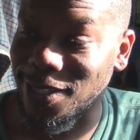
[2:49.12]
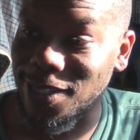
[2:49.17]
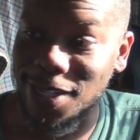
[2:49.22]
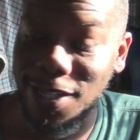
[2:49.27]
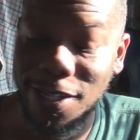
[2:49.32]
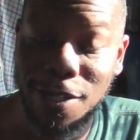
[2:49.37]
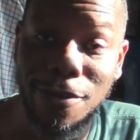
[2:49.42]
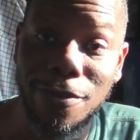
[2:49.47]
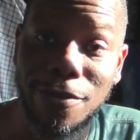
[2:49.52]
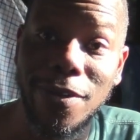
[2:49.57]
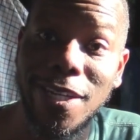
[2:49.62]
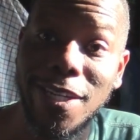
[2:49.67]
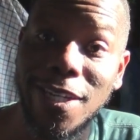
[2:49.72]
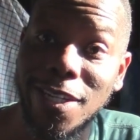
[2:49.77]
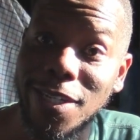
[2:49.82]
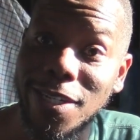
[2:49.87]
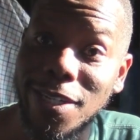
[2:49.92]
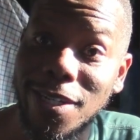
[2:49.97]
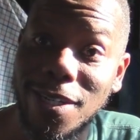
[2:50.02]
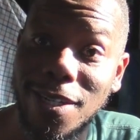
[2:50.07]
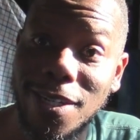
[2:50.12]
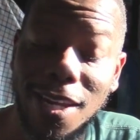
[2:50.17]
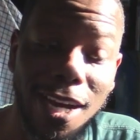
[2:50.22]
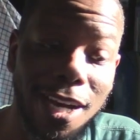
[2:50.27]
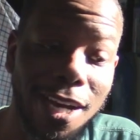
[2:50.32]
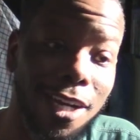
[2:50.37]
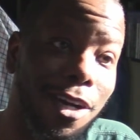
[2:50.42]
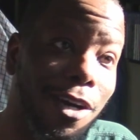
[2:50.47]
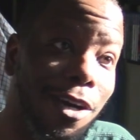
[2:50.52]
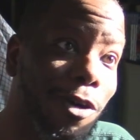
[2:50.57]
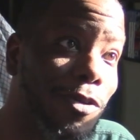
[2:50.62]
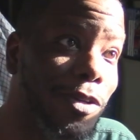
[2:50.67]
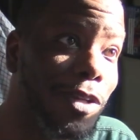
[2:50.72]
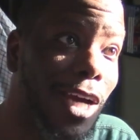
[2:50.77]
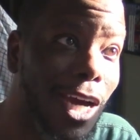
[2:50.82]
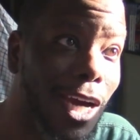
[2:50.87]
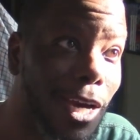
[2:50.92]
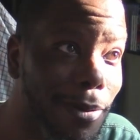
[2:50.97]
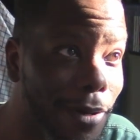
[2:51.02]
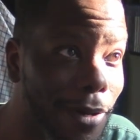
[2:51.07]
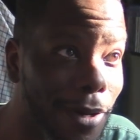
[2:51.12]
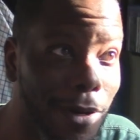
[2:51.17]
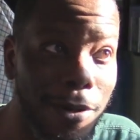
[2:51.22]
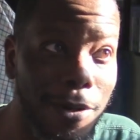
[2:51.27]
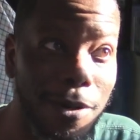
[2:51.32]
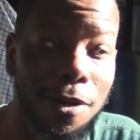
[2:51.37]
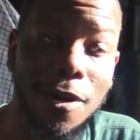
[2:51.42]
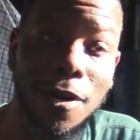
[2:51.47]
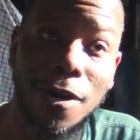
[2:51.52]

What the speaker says: do really good. Like Ojabo,